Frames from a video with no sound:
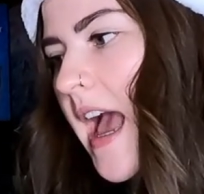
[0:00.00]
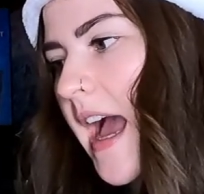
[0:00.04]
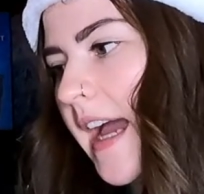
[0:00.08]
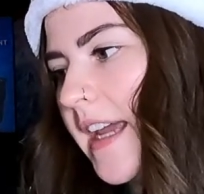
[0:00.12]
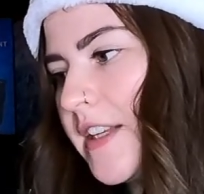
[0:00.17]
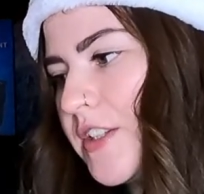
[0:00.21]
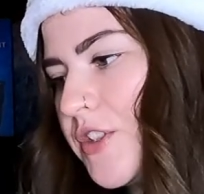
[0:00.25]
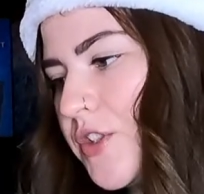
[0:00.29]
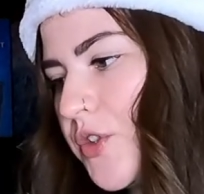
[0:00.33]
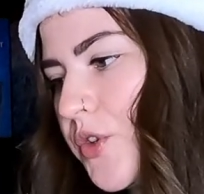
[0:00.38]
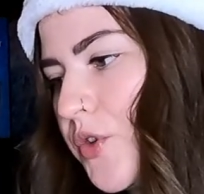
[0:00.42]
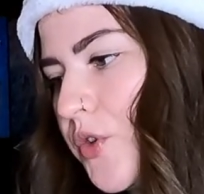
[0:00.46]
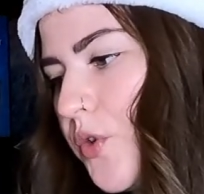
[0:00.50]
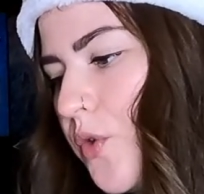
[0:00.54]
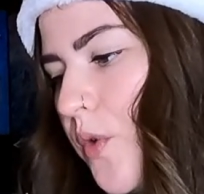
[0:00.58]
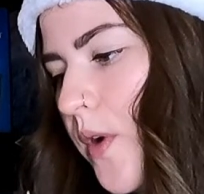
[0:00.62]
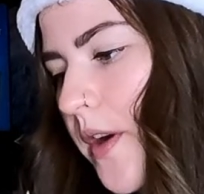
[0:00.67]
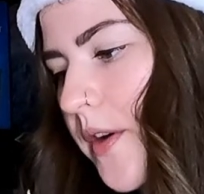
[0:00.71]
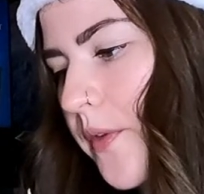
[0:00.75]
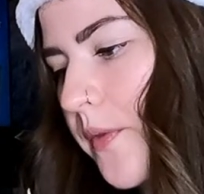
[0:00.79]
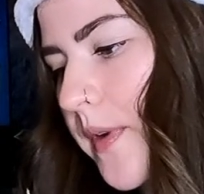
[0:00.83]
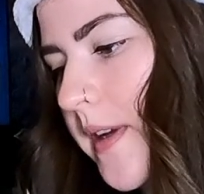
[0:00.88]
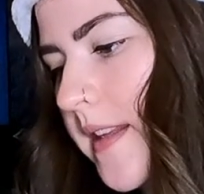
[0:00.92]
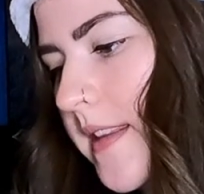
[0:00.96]
I do
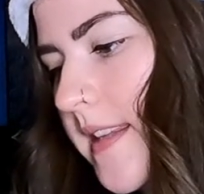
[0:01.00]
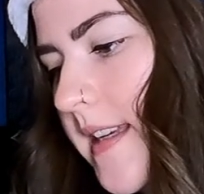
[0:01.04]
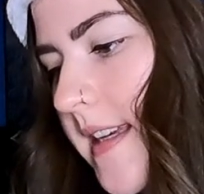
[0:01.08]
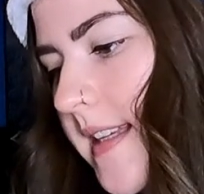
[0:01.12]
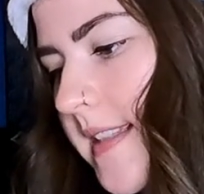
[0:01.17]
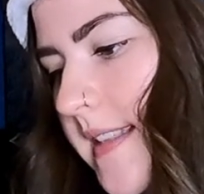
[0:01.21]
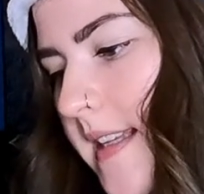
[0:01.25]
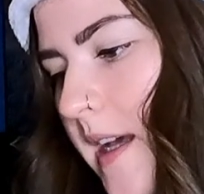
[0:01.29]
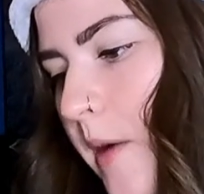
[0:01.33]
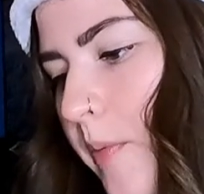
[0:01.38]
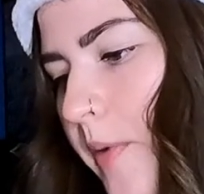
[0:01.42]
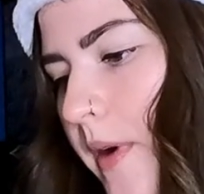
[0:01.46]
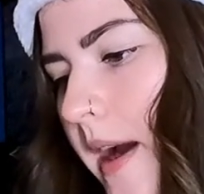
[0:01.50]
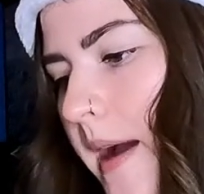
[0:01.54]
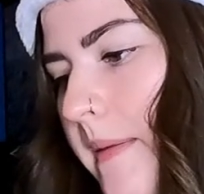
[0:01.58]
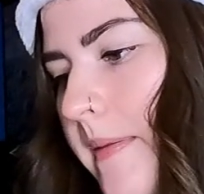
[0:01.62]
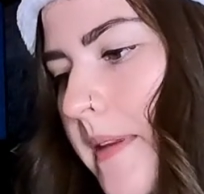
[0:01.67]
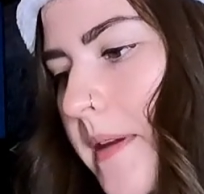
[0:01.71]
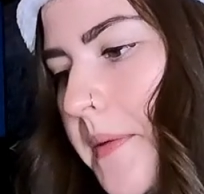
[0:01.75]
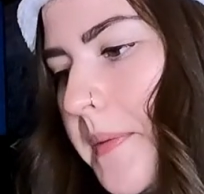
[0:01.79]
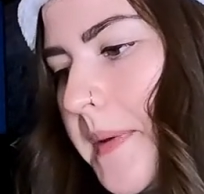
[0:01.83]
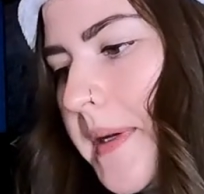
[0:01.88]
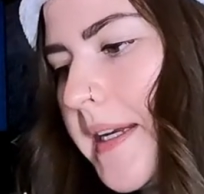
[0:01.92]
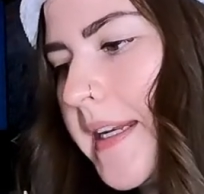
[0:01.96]
want to read this. I'll
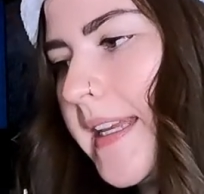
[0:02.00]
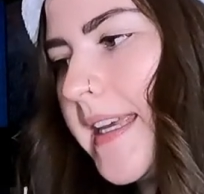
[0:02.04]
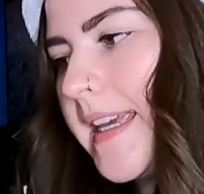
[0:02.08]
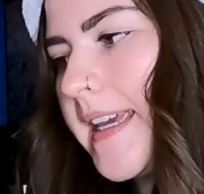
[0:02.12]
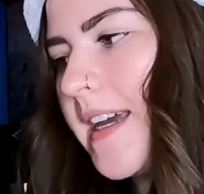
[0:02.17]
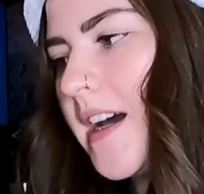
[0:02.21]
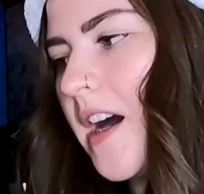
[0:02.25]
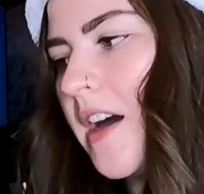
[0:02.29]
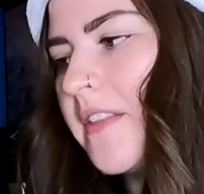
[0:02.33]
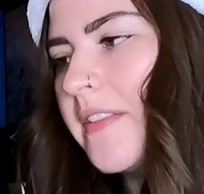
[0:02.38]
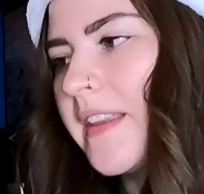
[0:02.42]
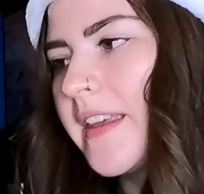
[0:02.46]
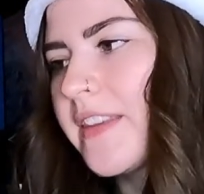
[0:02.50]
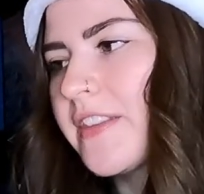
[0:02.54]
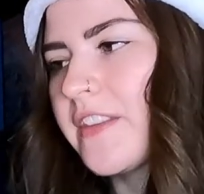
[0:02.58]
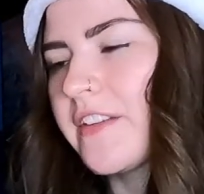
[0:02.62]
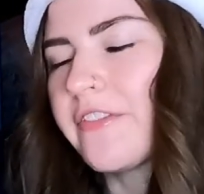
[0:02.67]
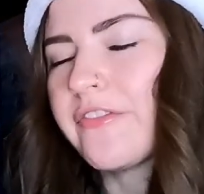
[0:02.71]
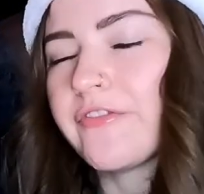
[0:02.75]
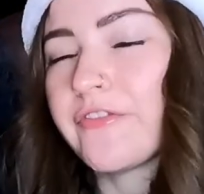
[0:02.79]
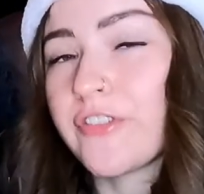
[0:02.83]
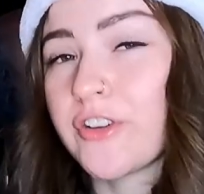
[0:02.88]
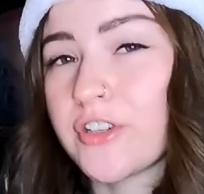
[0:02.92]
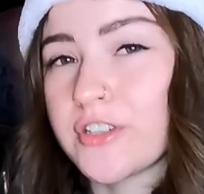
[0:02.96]
probably read it on, like, the
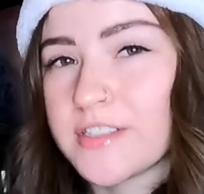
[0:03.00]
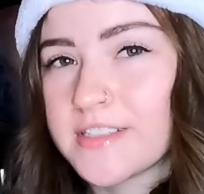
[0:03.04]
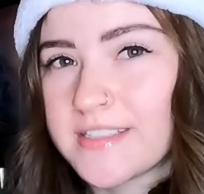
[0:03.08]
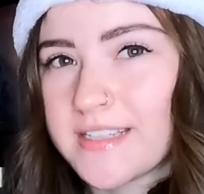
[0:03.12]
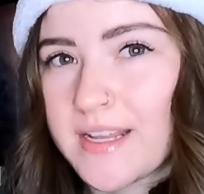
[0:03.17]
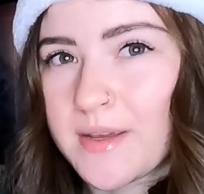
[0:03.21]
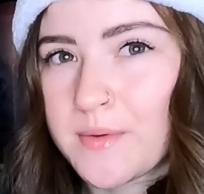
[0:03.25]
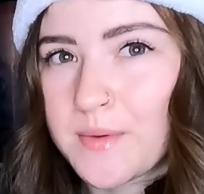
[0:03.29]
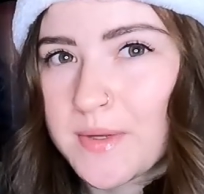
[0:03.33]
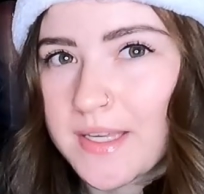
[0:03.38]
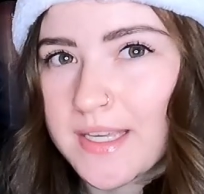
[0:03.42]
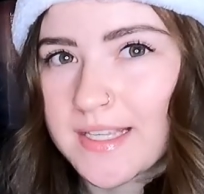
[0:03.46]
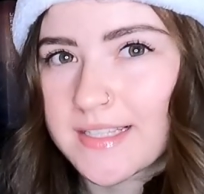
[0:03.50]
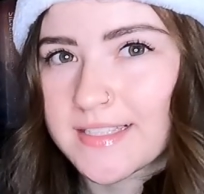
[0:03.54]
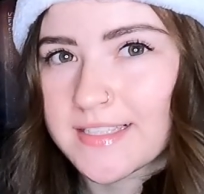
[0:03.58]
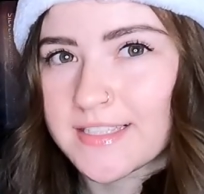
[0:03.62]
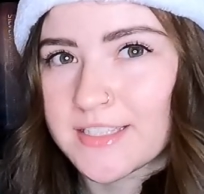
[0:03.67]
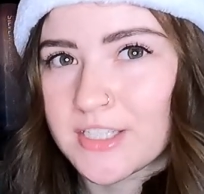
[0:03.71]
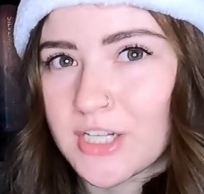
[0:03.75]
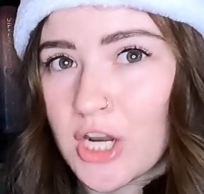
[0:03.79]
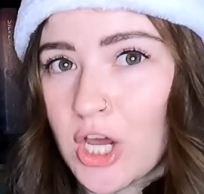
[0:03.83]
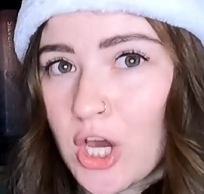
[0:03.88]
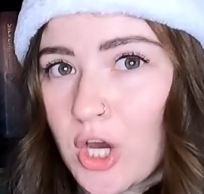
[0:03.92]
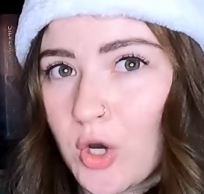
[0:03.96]
first day we get
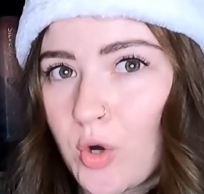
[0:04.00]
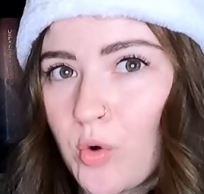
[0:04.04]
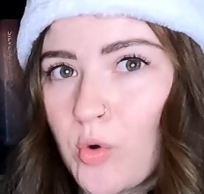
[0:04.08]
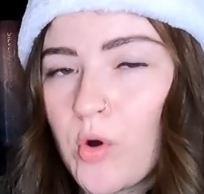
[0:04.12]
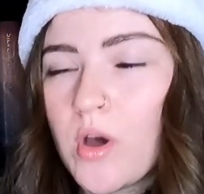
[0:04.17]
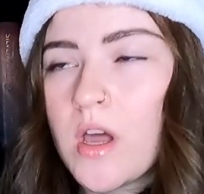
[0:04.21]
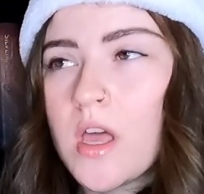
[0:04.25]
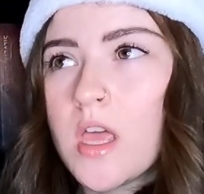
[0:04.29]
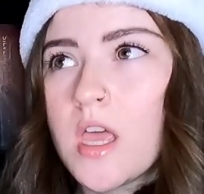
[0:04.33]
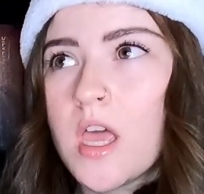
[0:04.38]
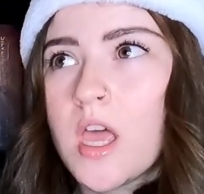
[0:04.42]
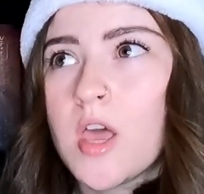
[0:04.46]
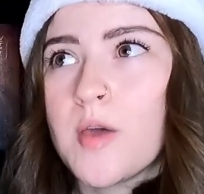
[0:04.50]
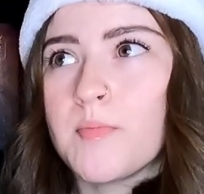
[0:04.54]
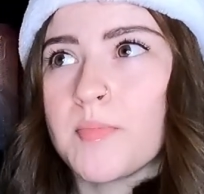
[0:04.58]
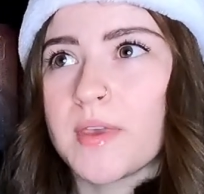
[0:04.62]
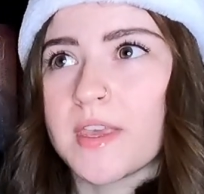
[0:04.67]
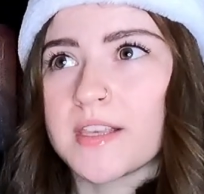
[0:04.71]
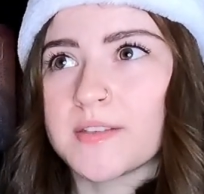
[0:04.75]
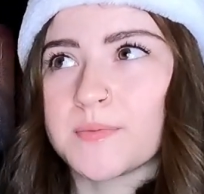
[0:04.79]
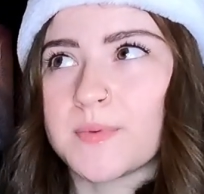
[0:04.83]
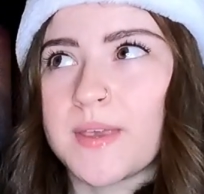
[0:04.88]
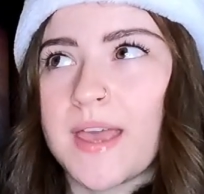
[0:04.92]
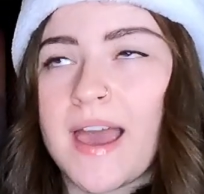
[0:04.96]
snow
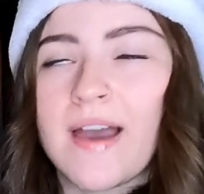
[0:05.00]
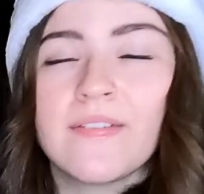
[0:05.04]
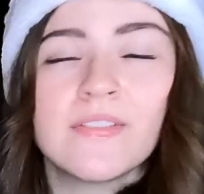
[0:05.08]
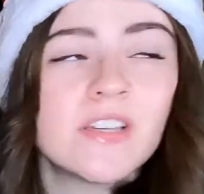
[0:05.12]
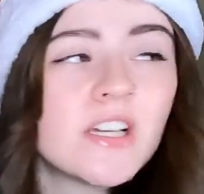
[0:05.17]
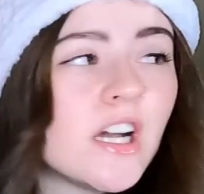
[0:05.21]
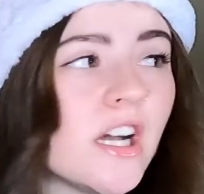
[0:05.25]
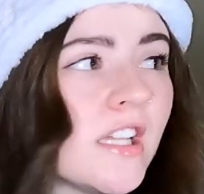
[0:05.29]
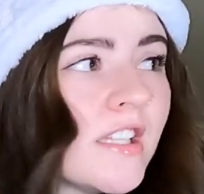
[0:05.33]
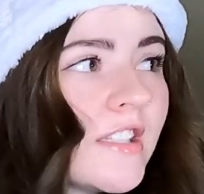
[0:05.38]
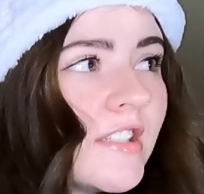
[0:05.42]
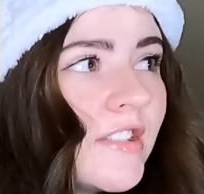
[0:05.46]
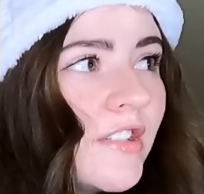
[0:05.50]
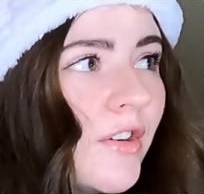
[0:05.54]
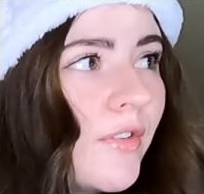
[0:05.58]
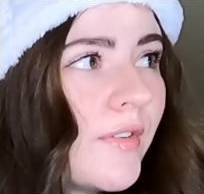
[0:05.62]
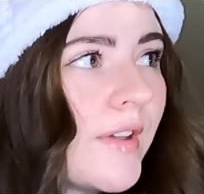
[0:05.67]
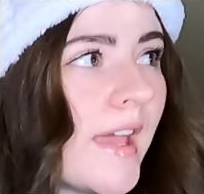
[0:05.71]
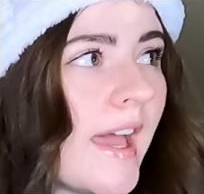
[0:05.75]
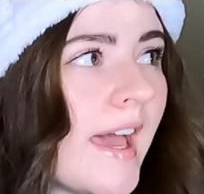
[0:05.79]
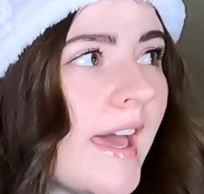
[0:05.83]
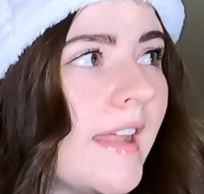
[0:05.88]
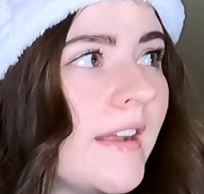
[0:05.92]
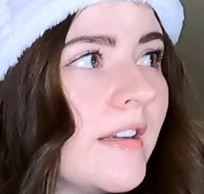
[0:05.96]
because we haven't gotten snow
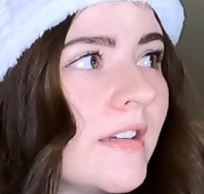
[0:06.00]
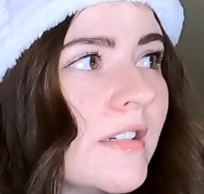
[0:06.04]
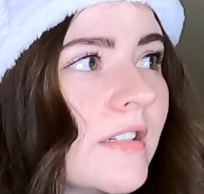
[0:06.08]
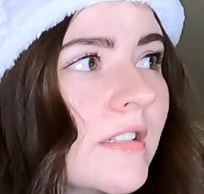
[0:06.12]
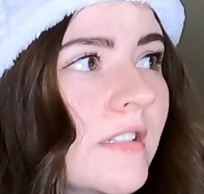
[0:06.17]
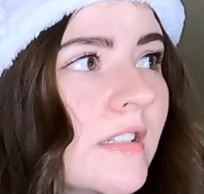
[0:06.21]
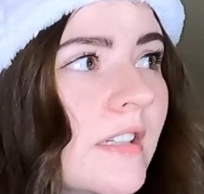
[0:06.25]
yet.